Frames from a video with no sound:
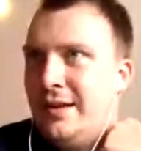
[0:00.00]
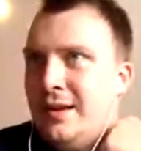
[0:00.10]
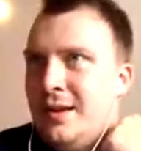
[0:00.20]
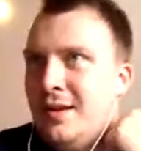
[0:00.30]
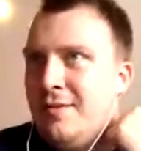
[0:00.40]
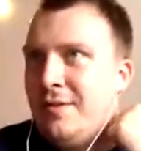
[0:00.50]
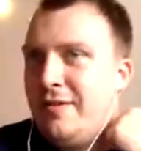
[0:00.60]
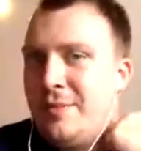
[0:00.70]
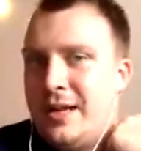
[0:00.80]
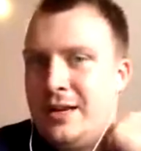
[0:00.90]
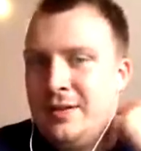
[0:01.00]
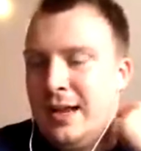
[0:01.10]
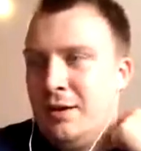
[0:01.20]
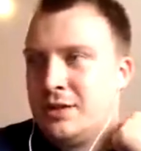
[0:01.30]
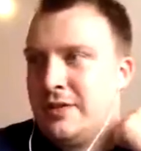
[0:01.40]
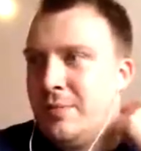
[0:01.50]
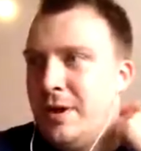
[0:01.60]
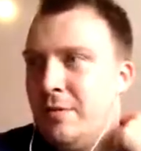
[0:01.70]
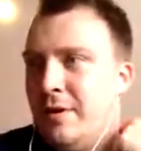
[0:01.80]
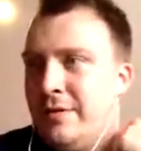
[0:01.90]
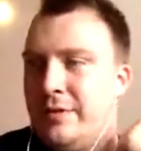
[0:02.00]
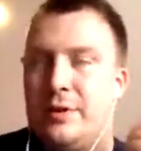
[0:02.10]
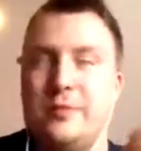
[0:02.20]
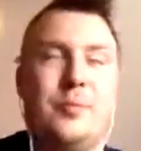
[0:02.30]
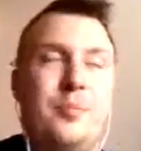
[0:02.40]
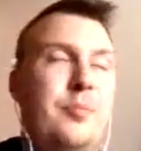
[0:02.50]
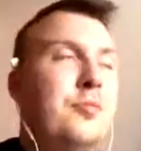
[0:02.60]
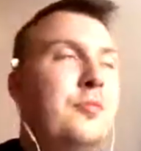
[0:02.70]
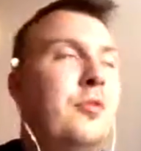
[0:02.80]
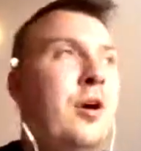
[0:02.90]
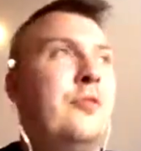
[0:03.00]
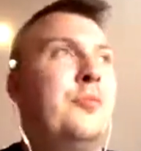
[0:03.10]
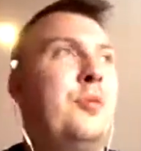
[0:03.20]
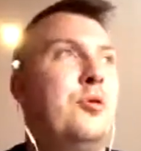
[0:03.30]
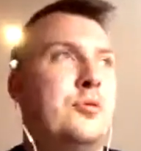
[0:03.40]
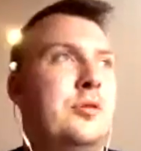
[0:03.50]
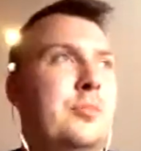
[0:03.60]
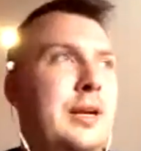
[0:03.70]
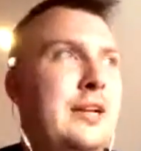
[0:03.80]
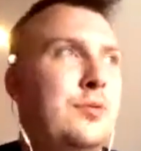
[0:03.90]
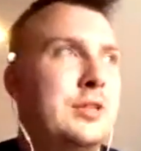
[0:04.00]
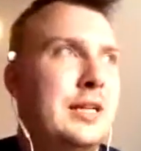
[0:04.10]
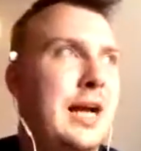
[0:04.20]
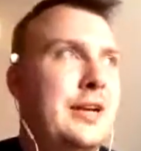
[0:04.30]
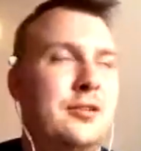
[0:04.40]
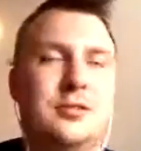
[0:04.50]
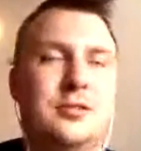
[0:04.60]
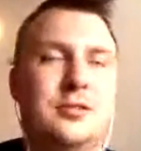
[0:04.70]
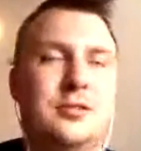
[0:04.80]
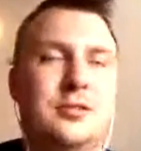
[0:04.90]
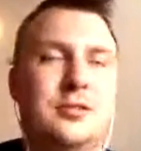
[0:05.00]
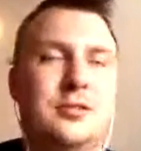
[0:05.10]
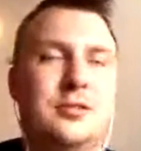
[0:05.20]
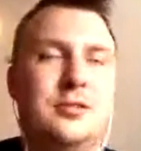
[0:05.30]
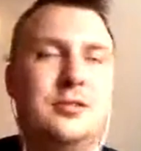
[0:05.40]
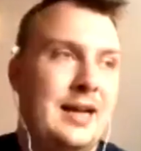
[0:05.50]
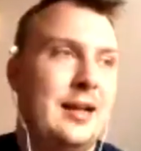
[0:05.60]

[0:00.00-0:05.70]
5 million of that, or 7 mil, whatever the reports want to believe, was in add-ons. Again,